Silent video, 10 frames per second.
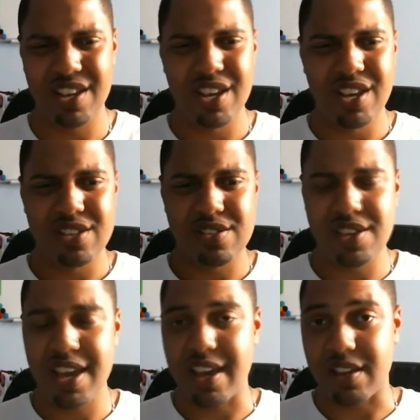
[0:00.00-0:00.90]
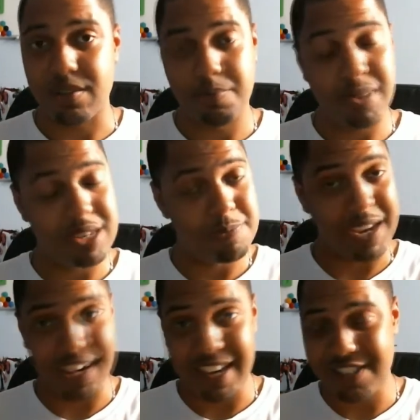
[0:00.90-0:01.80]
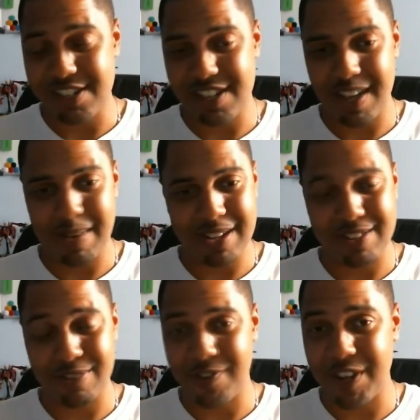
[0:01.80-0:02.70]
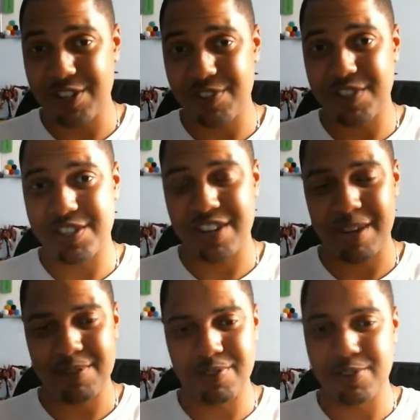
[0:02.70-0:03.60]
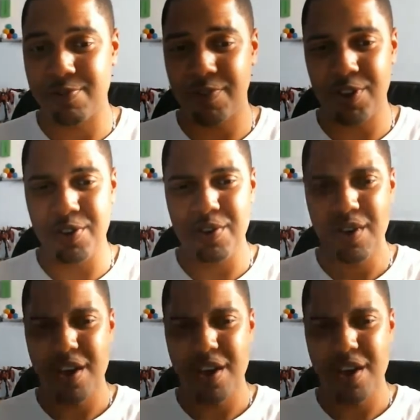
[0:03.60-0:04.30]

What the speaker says: So yeah, bit of speculation time now to finish off this chapter as a review.